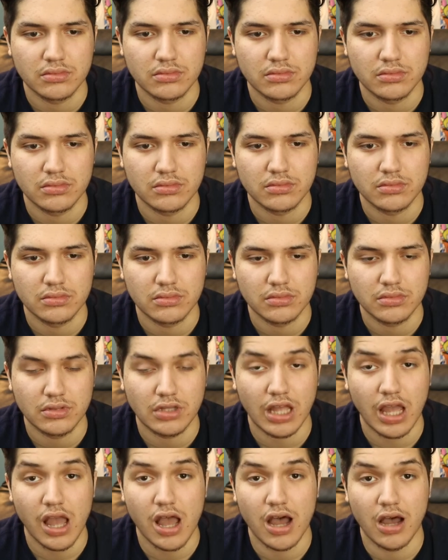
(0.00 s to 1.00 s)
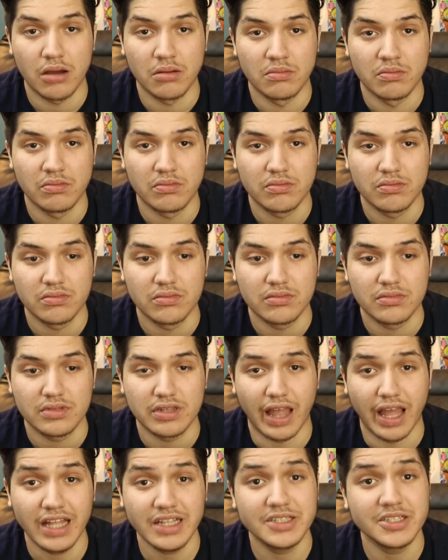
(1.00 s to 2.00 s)
pain. Damn.
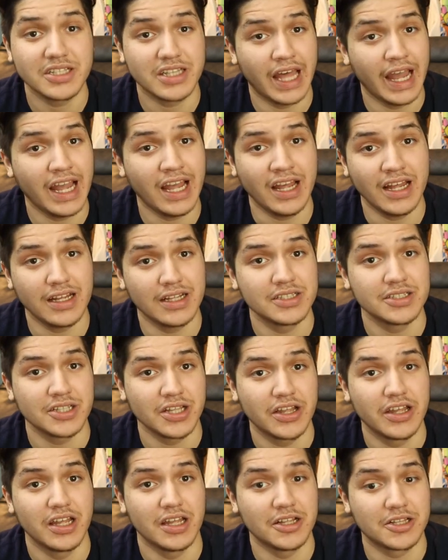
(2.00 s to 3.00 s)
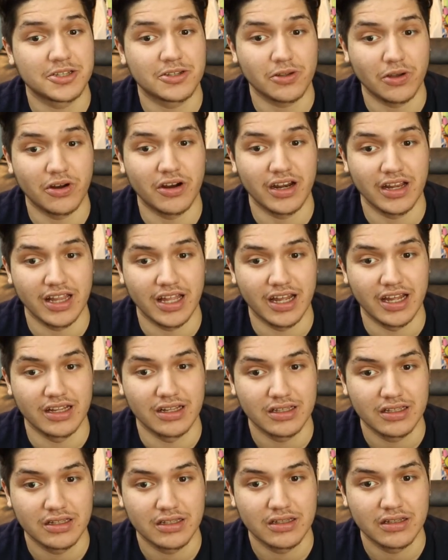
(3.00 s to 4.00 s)
That's, that's a storyline.
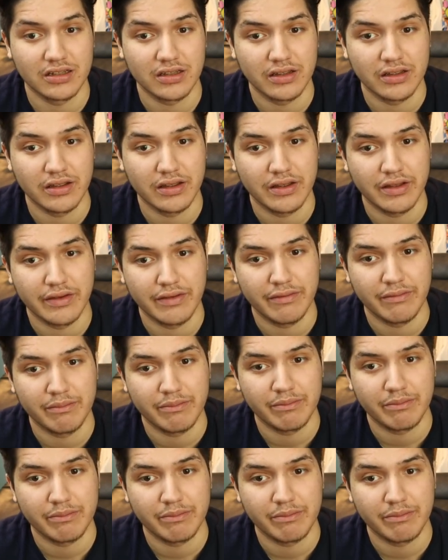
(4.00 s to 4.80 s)
I need to speak with